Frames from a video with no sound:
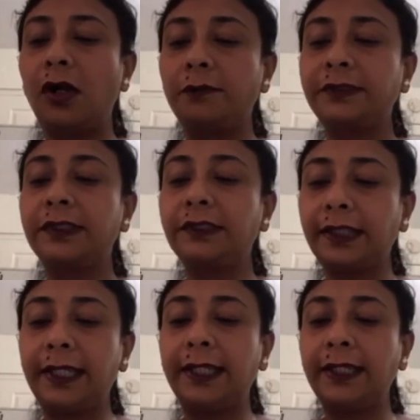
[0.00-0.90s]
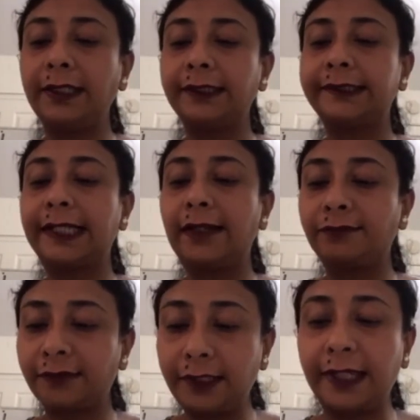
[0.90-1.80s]
Option A,
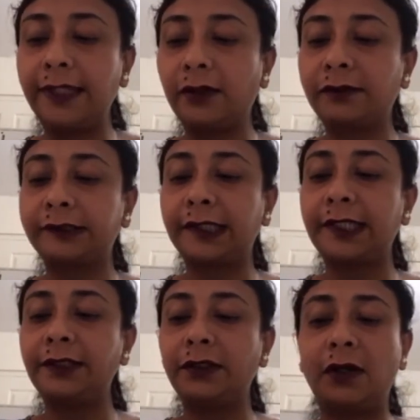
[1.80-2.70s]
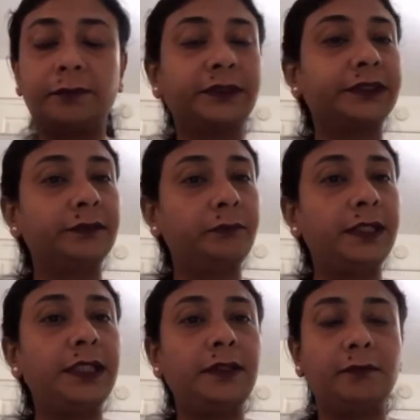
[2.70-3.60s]
sulfur dioxide. Option
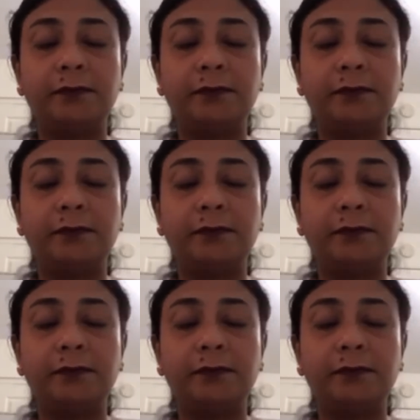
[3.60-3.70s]
B,